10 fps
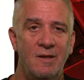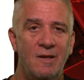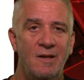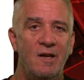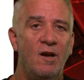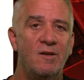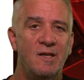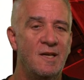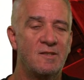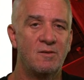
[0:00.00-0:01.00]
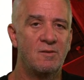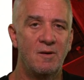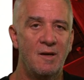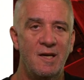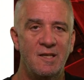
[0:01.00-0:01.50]
It doesn't
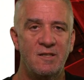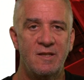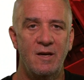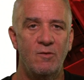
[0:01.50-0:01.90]
enter their